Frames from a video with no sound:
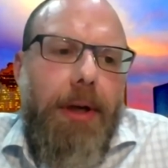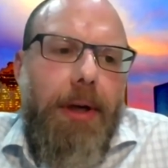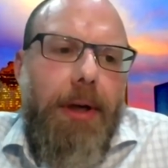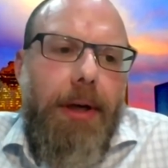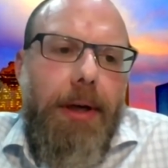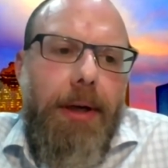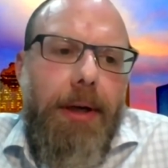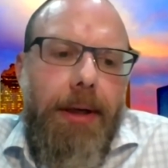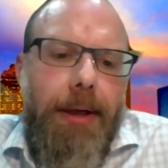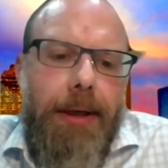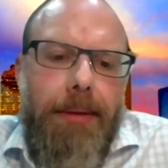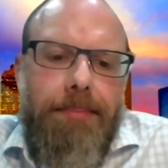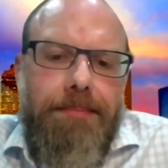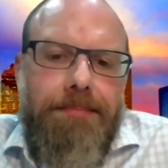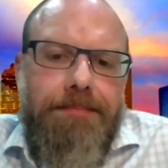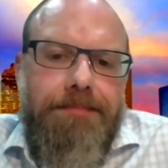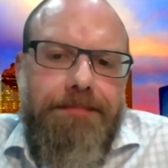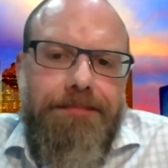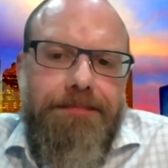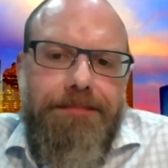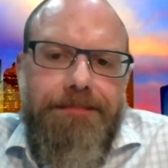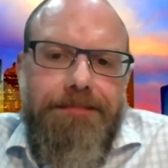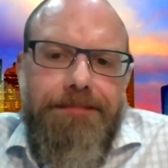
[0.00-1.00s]

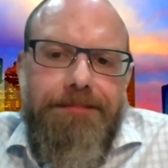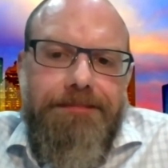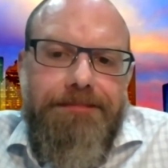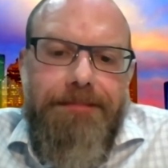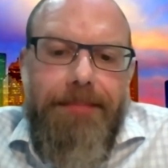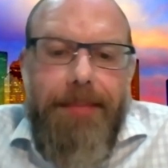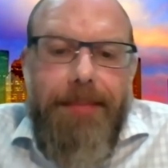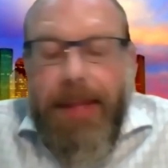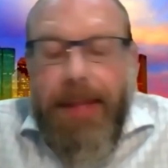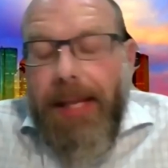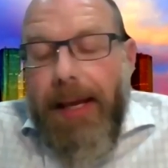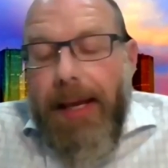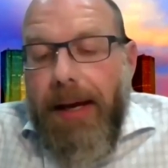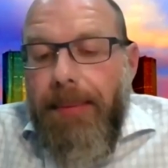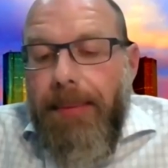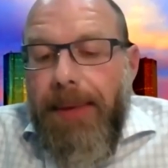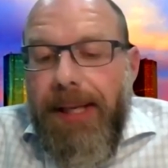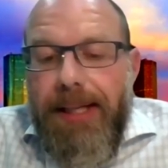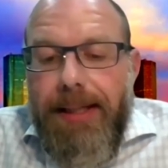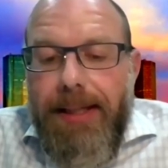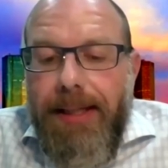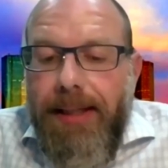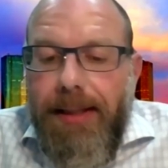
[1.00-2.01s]
I
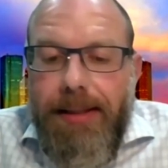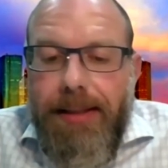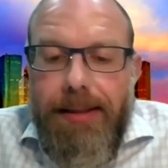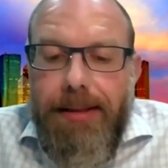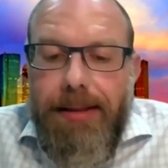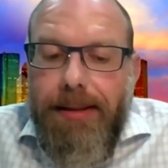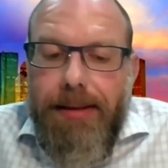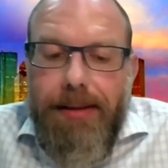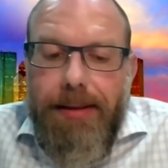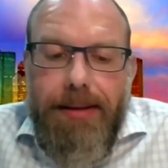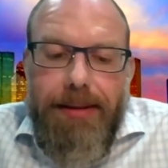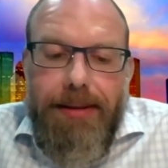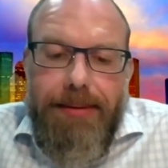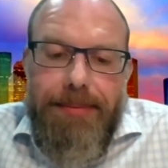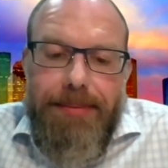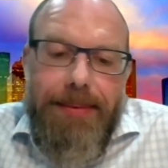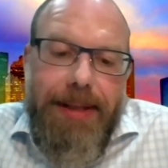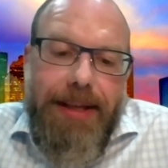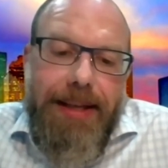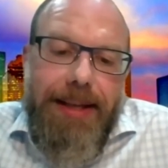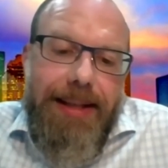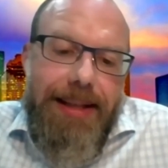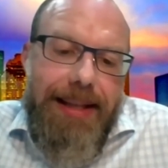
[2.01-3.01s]
mean,
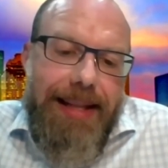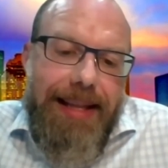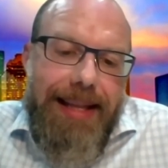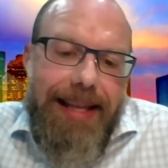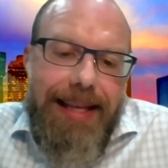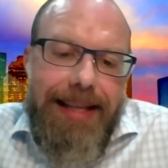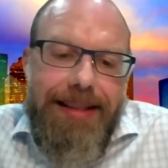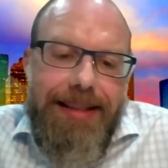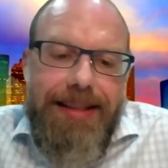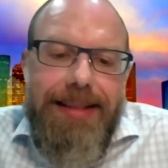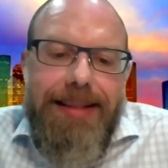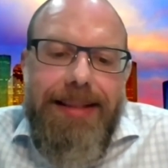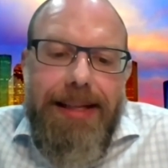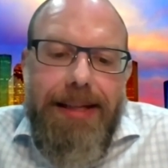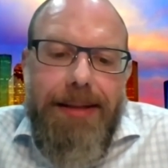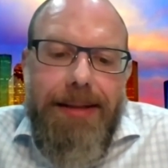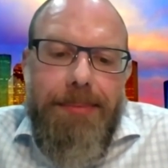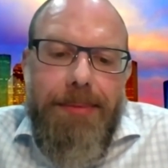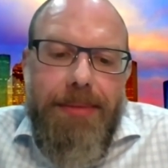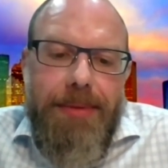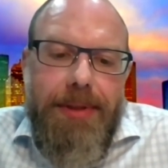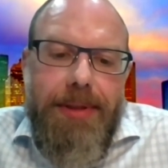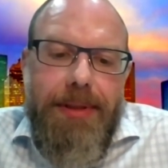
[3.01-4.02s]
it
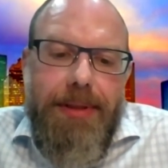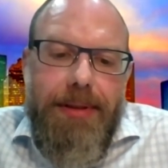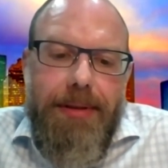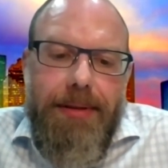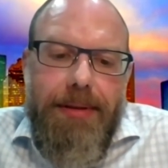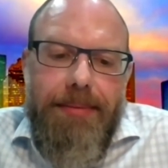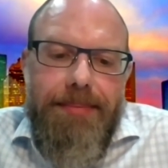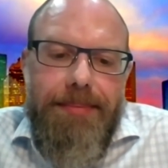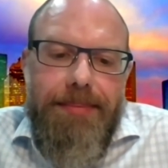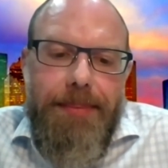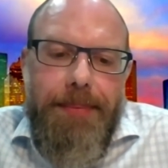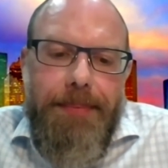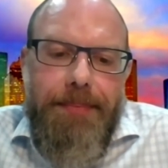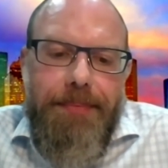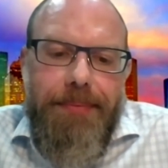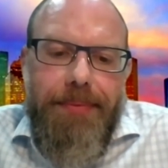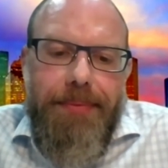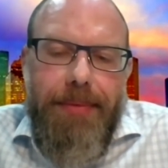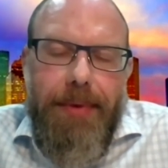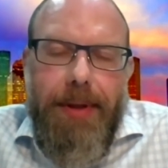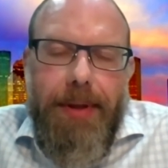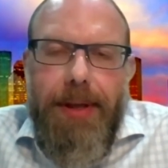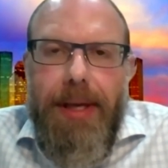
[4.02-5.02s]
seems,
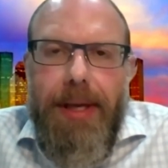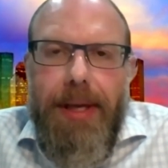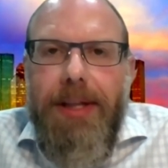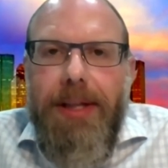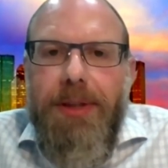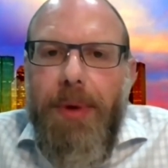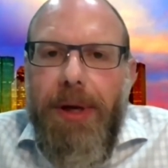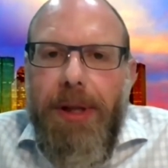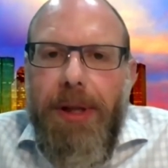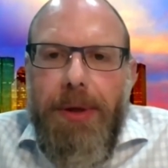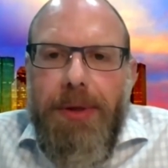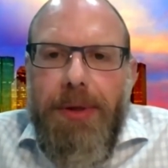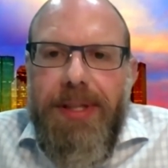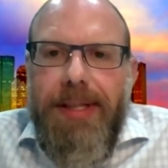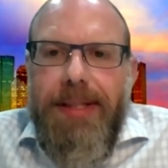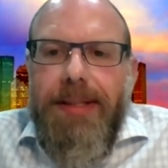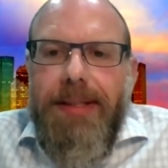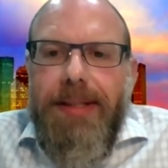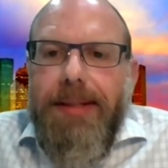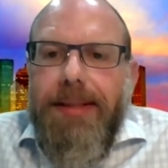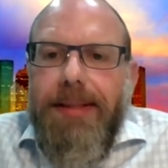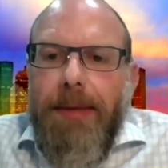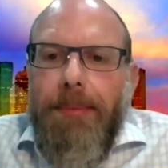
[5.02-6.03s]
it's one of those things
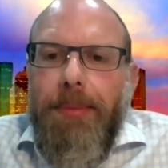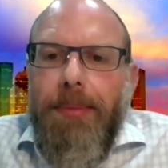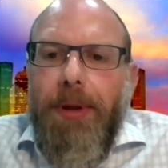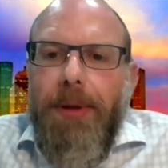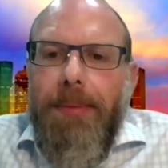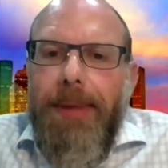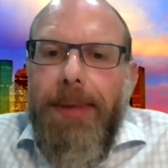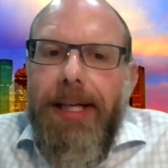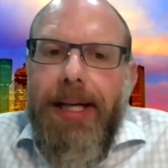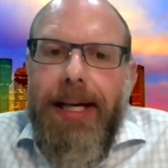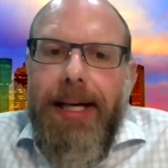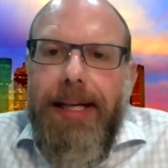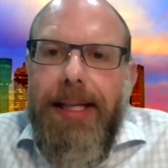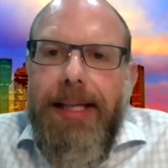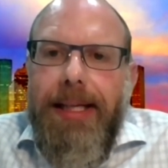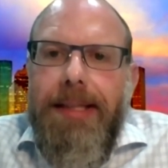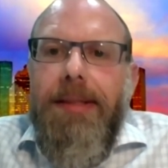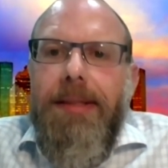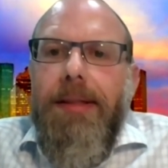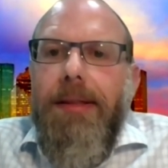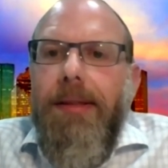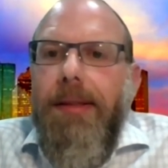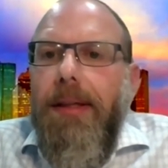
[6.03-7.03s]
that's simple but not
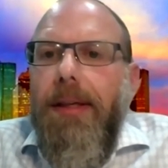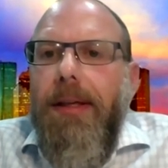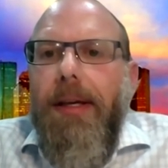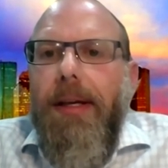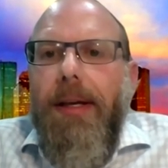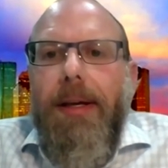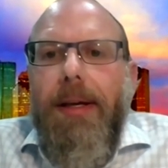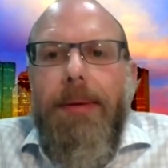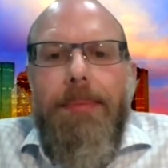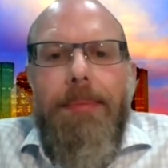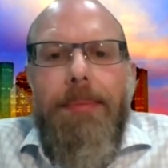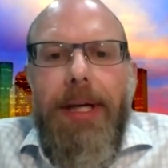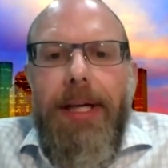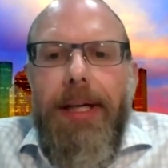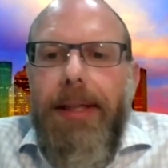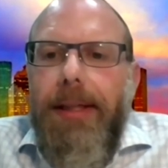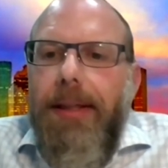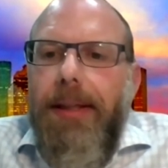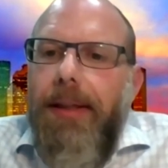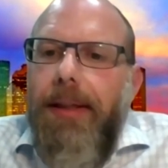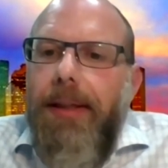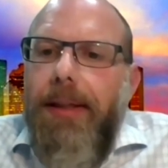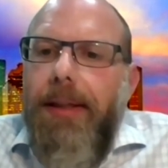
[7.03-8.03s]
easy. But
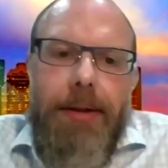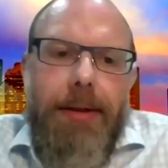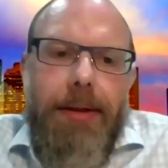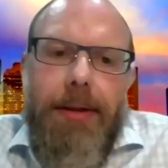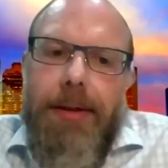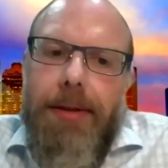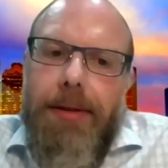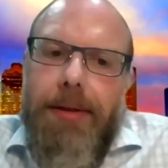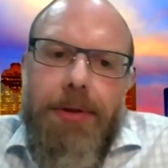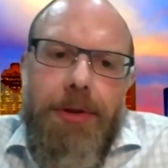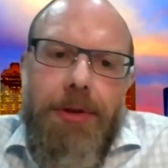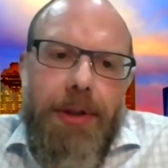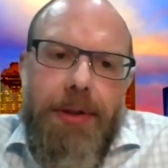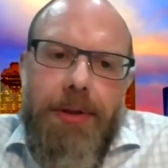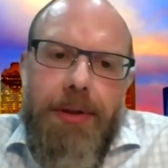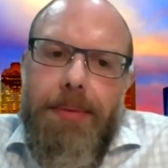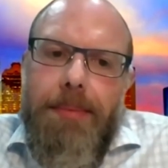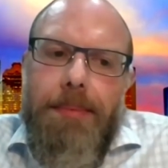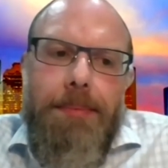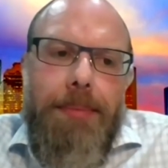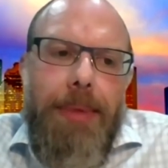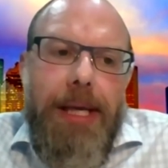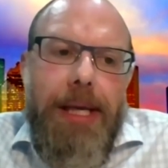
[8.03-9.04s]
just
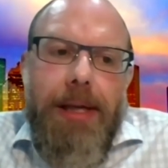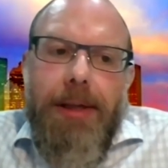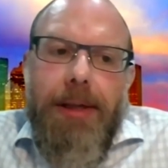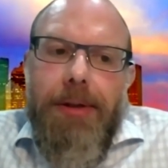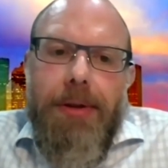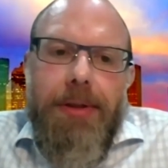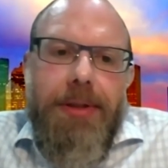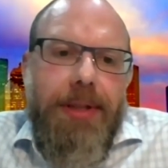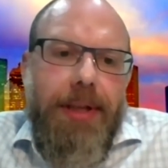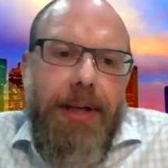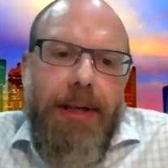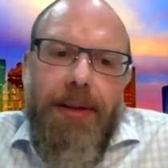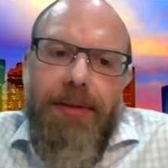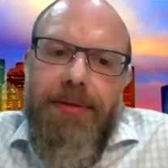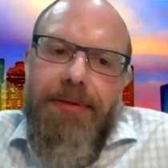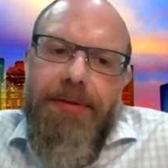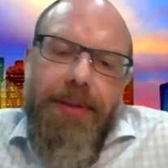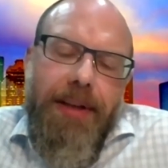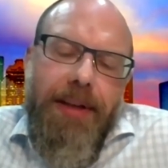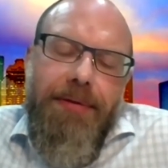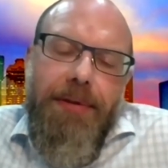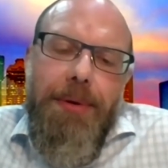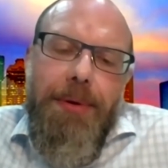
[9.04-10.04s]
being yourself,
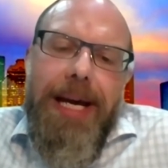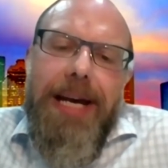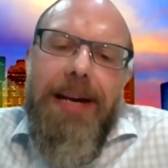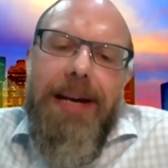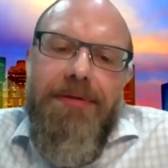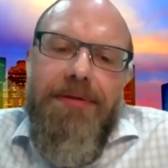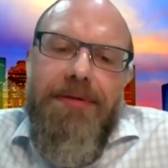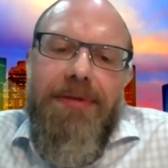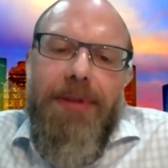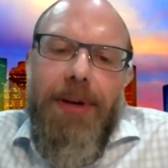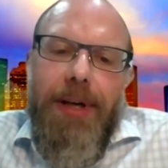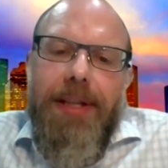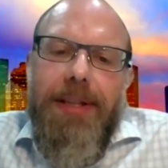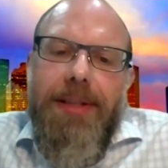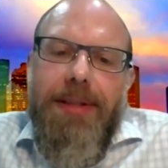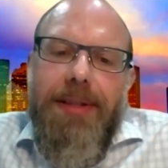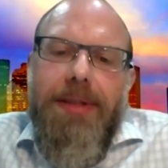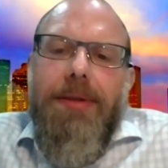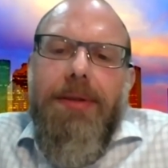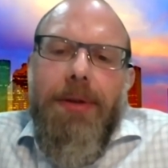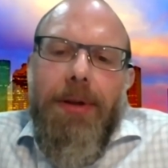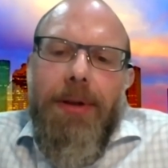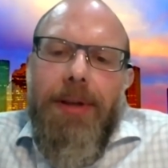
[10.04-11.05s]
if you have
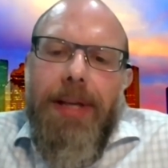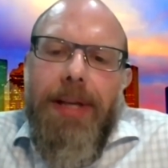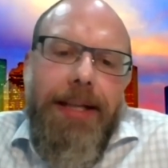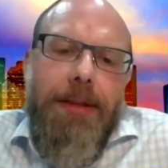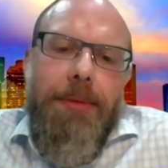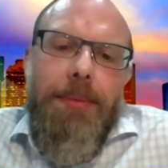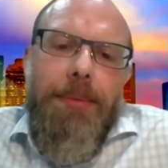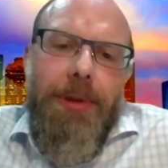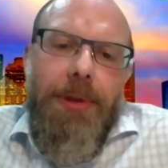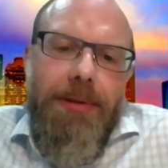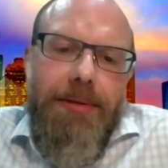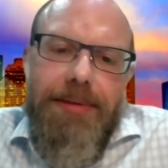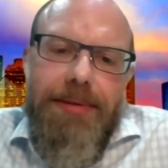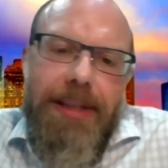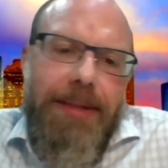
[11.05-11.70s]
friends, you're likable.